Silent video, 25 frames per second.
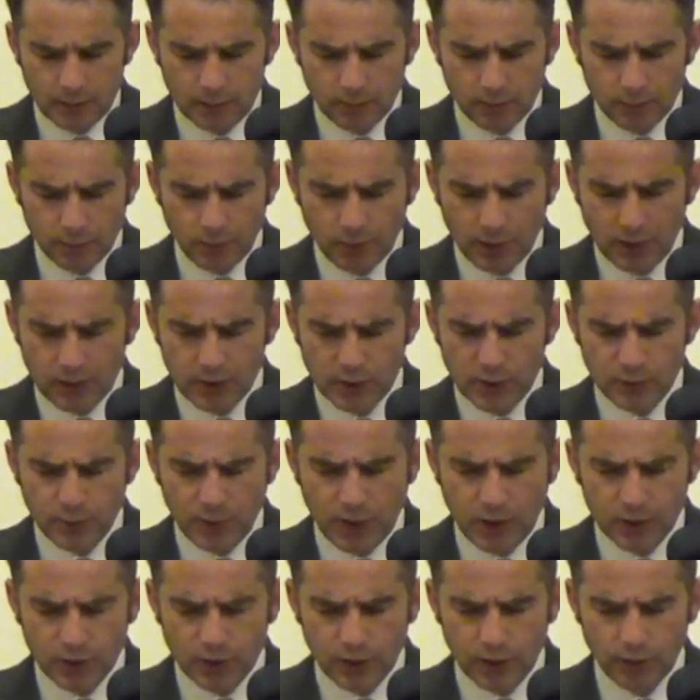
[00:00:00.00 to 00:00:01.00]
We pray
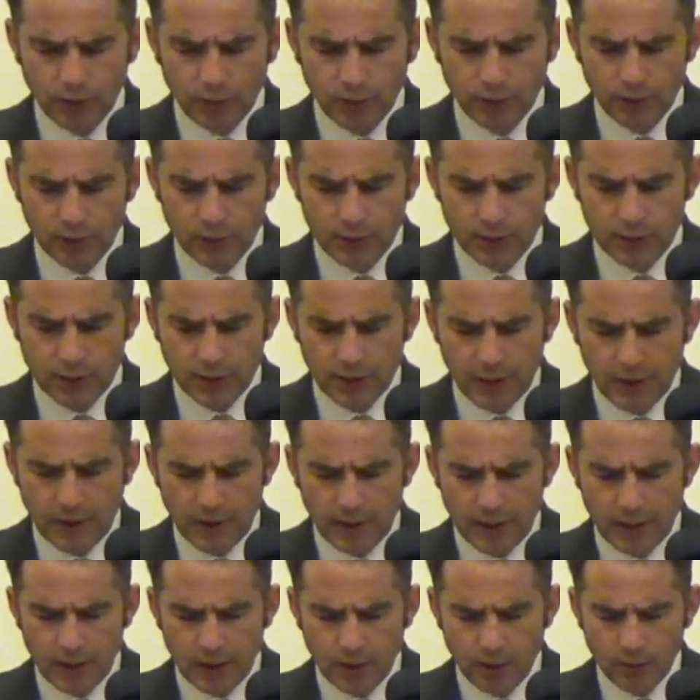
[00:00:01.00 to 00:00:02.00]
especially, Lord, as
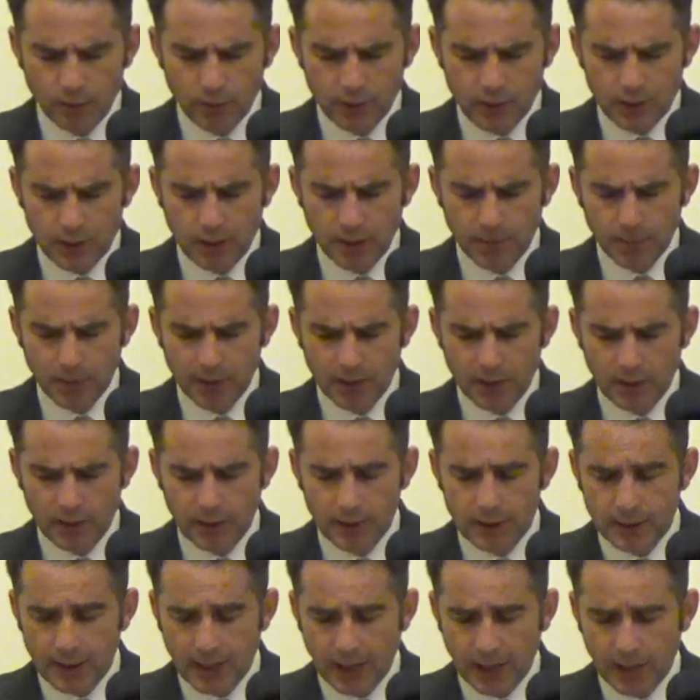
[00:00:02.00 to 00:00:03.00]
we come at
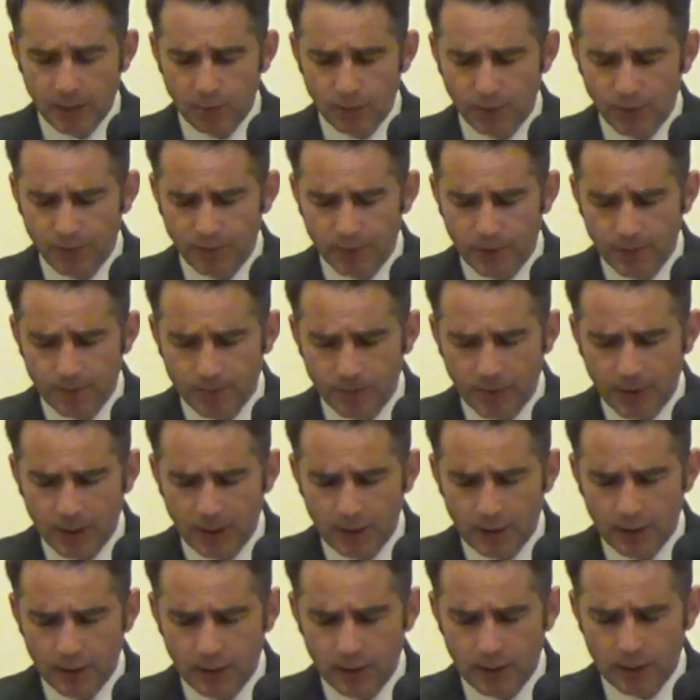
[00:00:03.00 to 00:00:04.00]
a time of
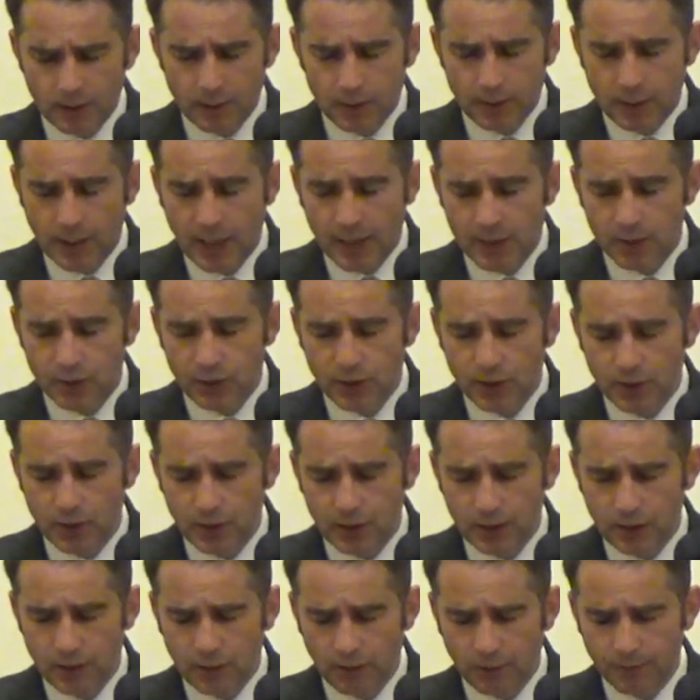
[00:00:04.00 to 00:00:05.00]

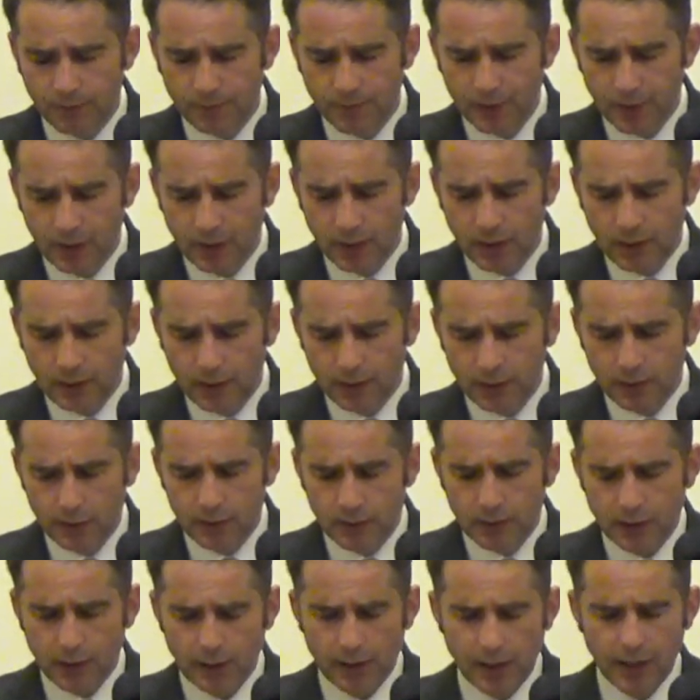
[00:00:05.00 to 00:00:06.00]
intensity of the
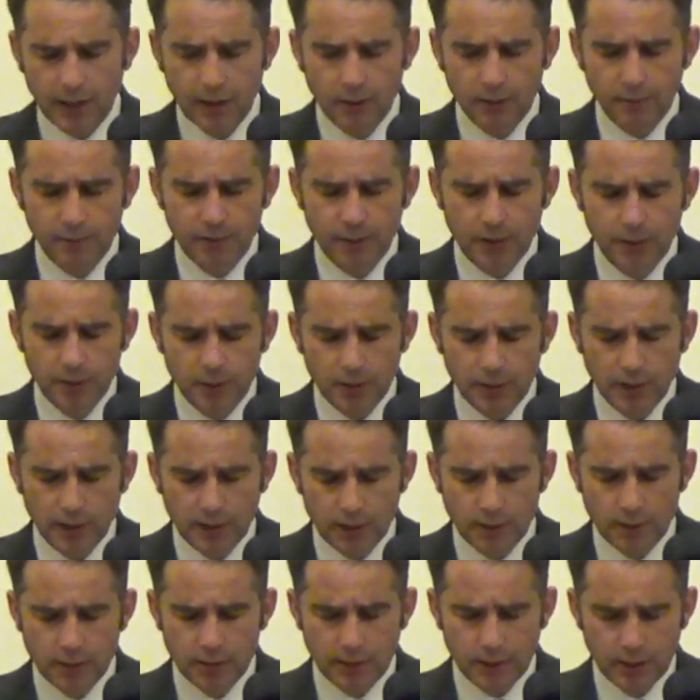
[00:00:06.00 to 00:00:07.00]
trial of our
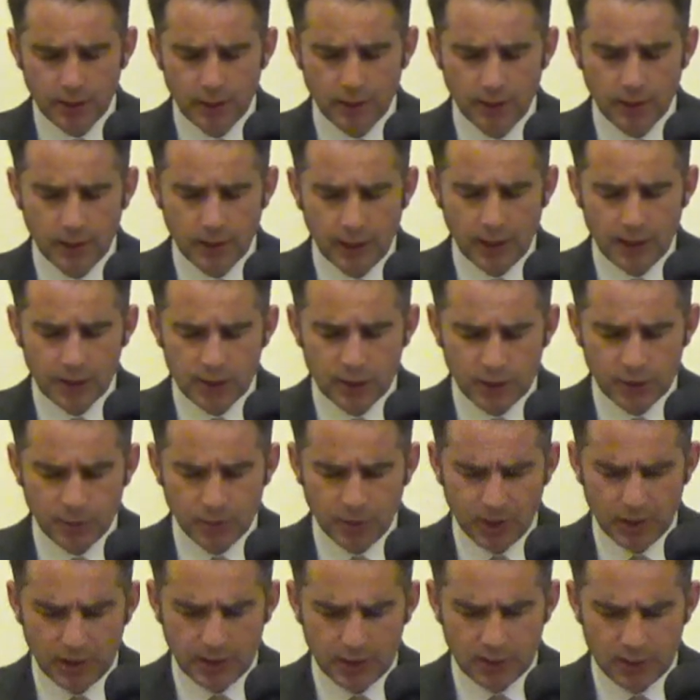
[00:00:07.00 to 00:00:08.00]
current
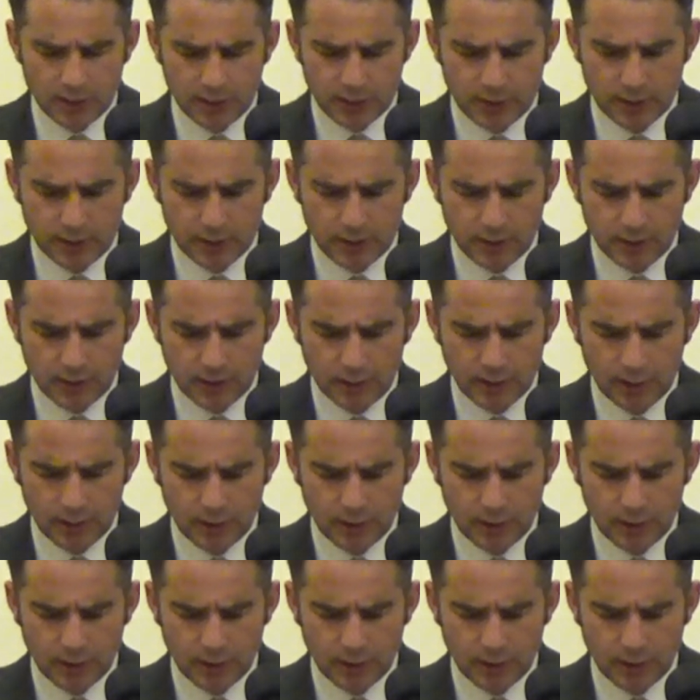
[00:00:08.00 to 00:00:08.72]
experience.